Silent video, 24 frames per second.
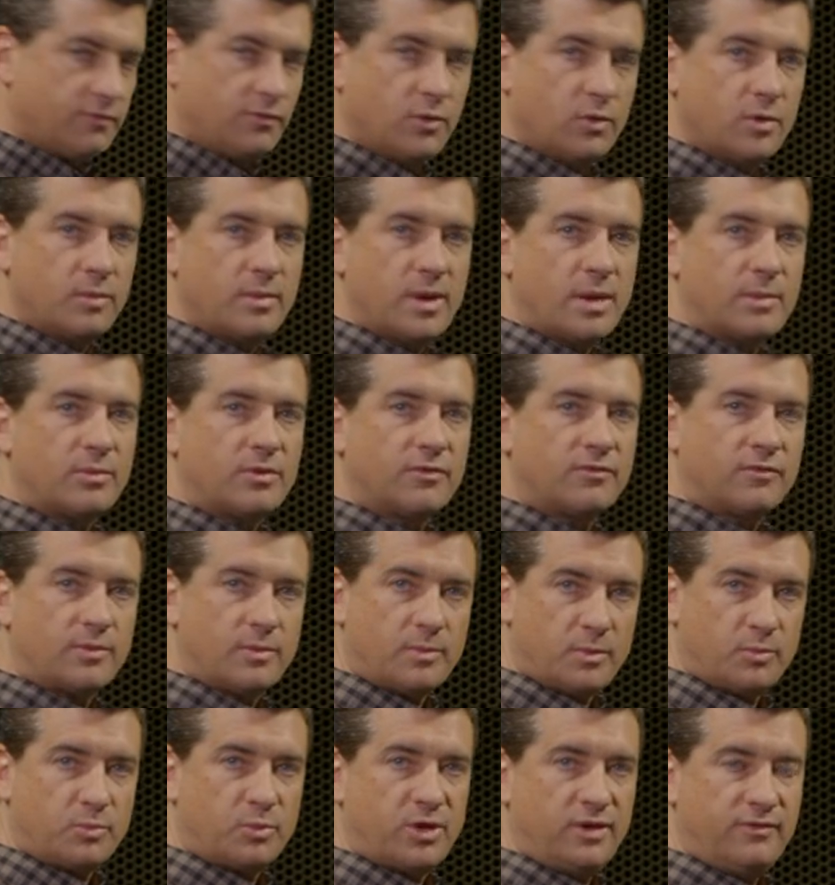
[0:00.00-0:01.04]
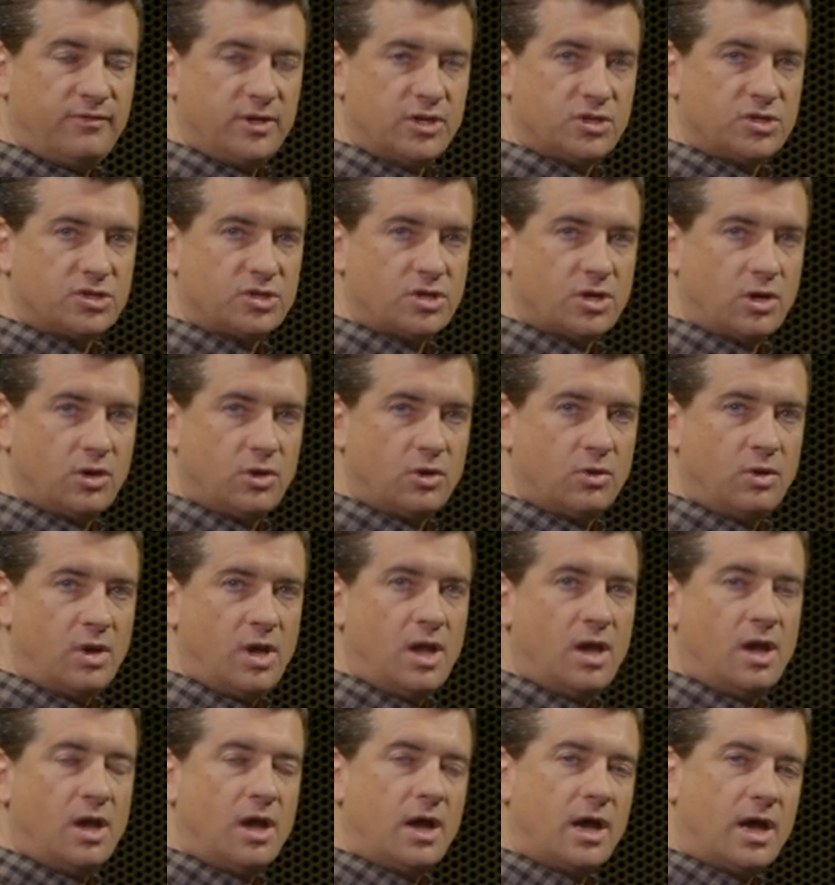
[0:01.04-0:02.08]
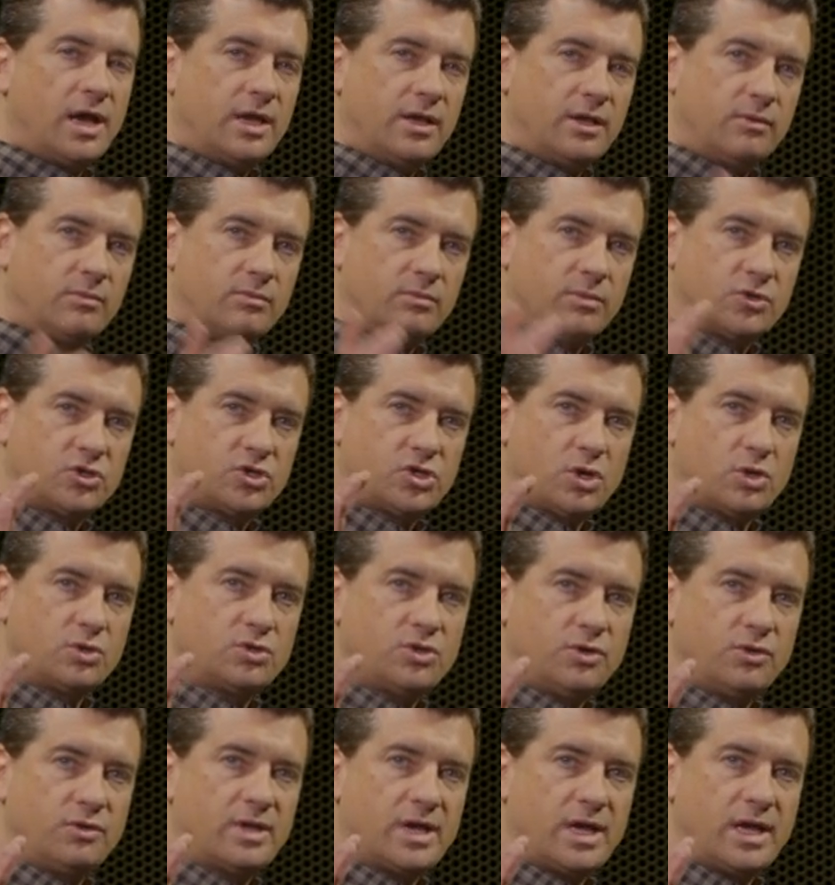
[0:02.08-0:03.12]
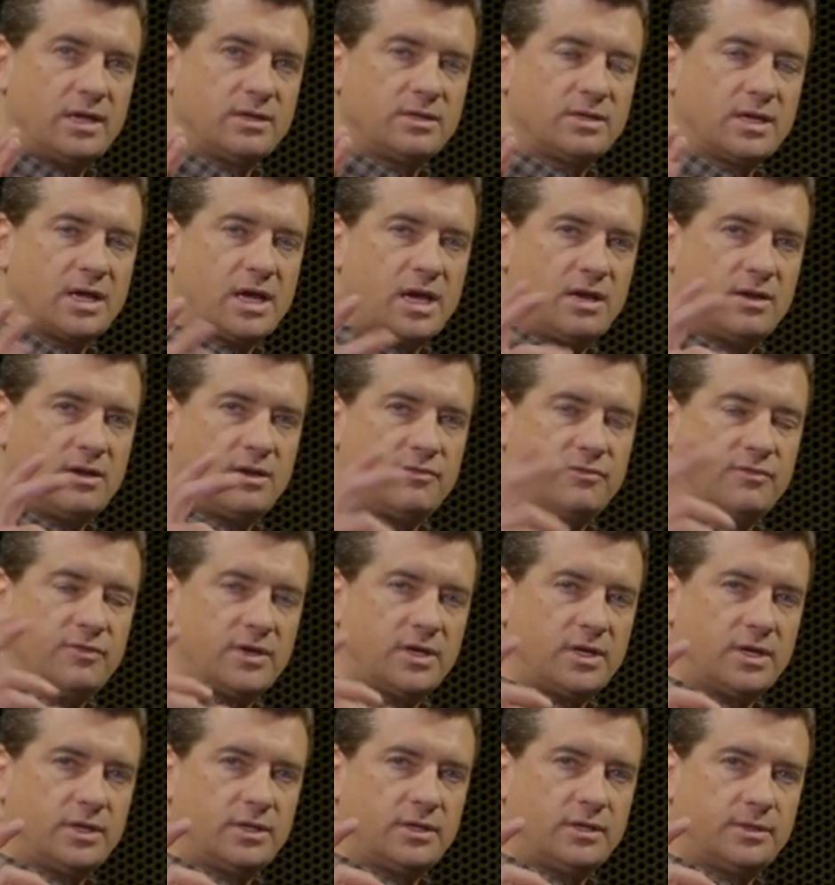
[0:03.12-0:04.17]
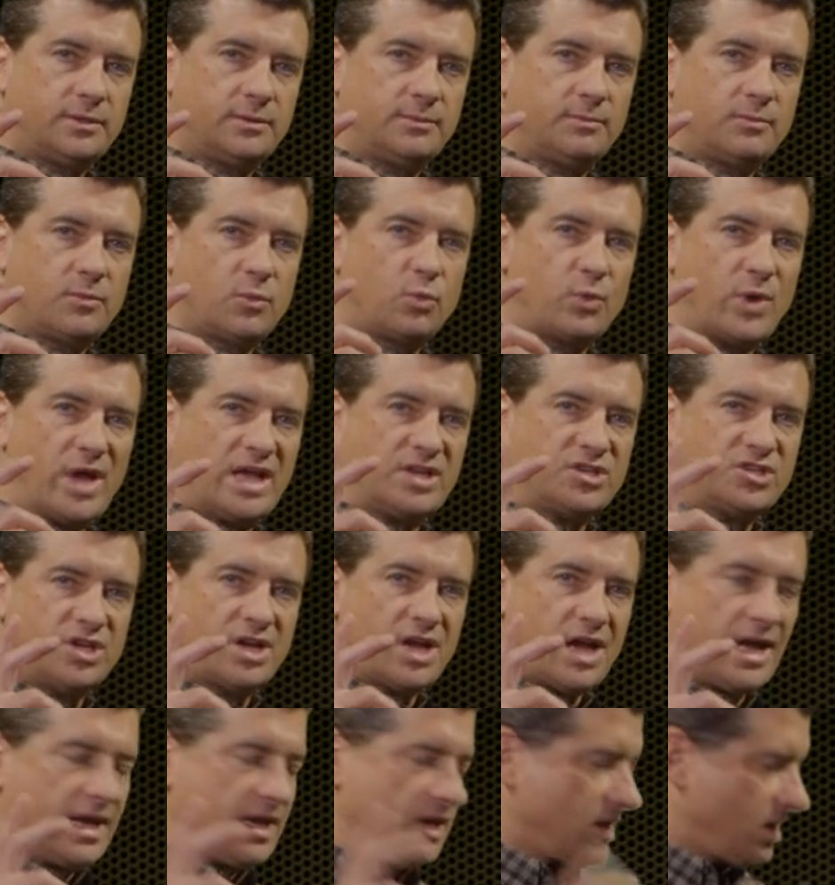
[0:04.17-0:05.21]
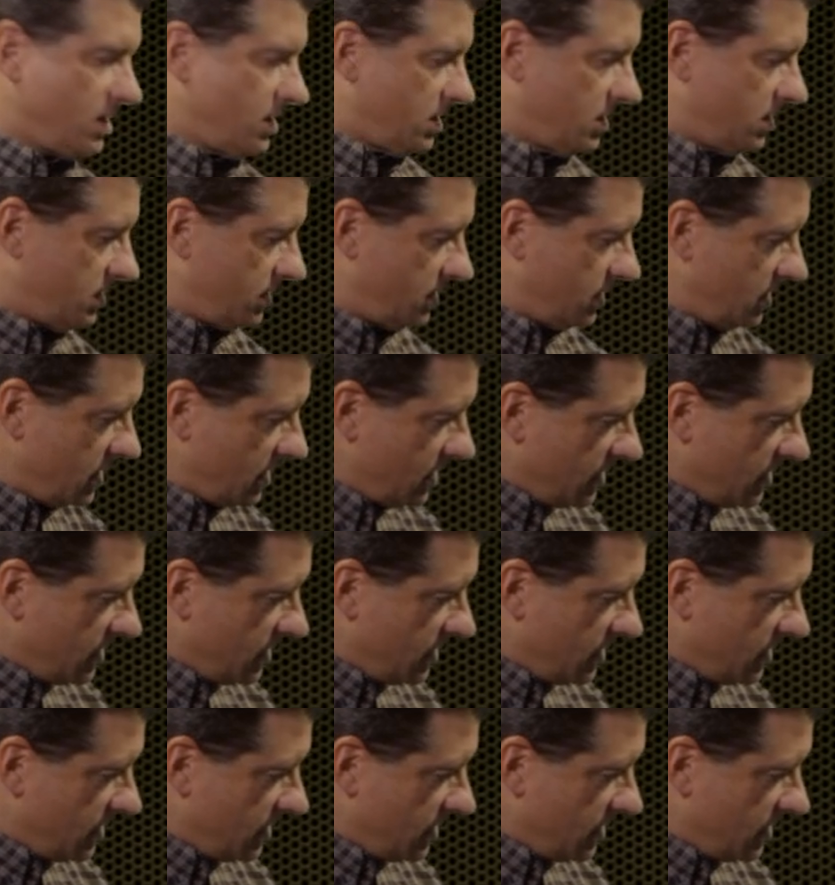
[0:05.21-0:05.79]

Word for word: if you remember from a previous show, I showed you that kind of um, ratchet icon.